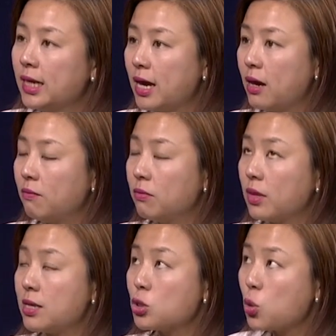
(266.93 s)
-hmm. um,
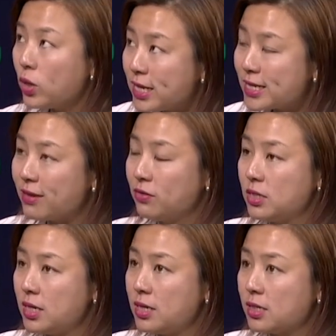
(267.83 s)
in
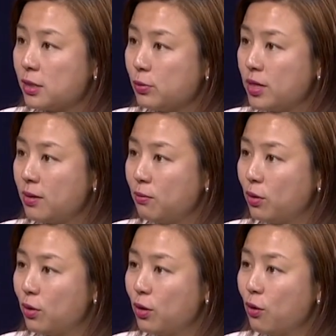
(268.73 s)
2017,
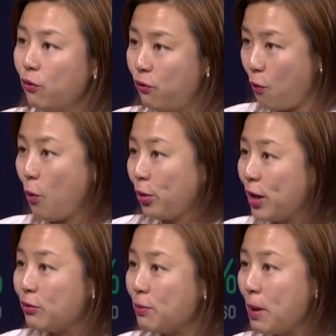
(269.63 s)
September 4th, I
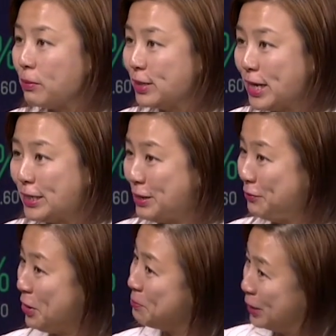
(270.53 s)
remember that day
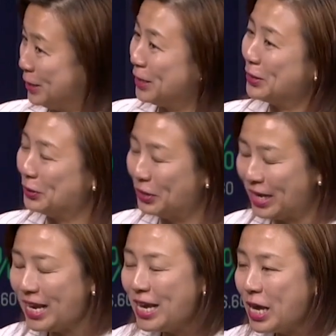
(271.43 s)
very particularly
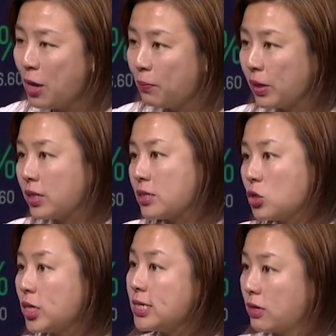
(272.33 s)
because
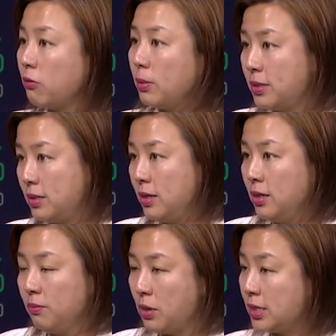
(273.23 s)
Chinese government
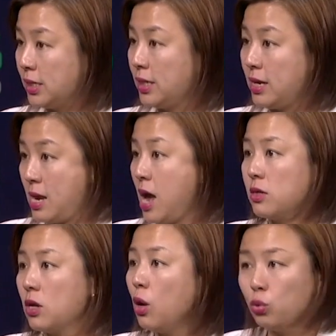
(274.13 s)
basically
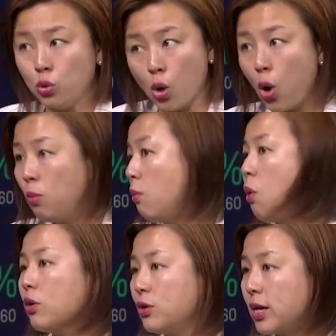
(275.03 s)
announced no
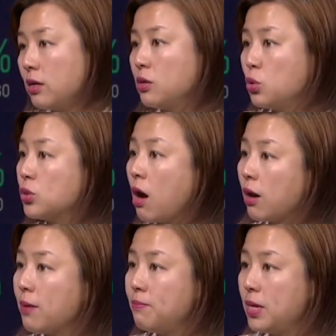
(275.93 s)
more, you cannot use
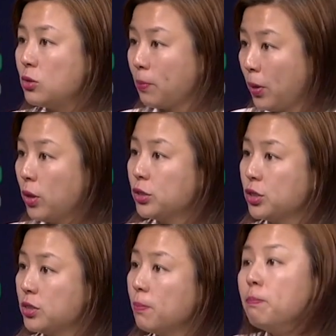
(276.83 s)
RMB to purchase